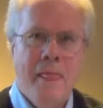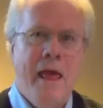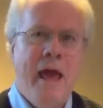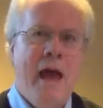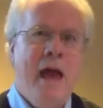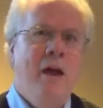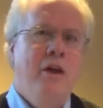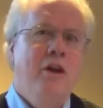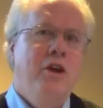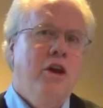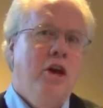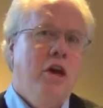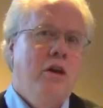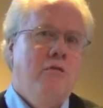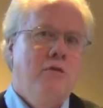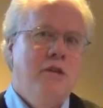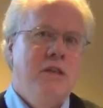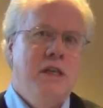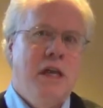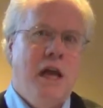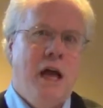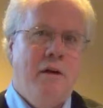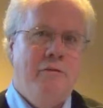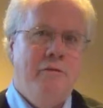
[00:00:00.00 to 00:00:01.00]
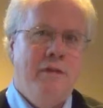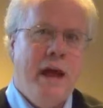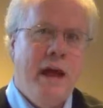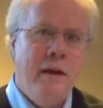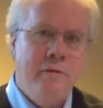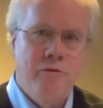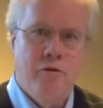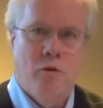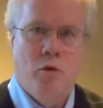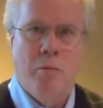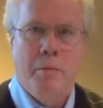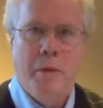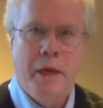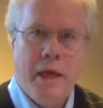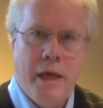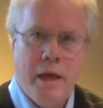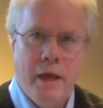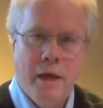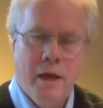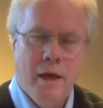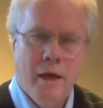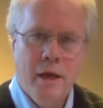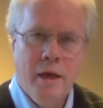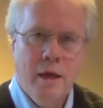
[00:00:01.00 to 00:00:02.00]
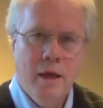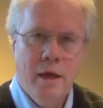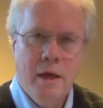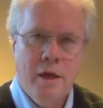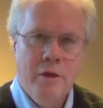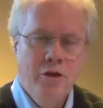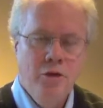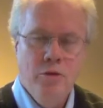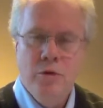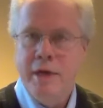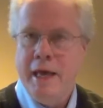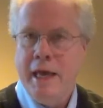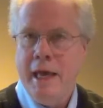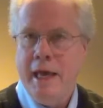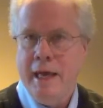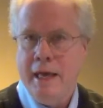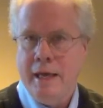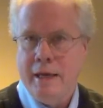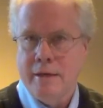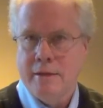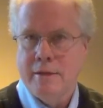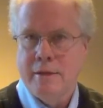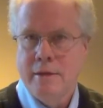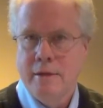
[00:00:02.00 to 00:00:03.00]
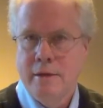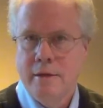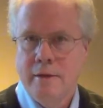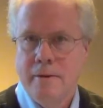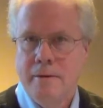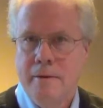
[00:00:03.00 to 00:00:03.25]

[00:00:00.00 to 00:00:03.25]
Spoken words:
how are you going to resolve that for me? You can't.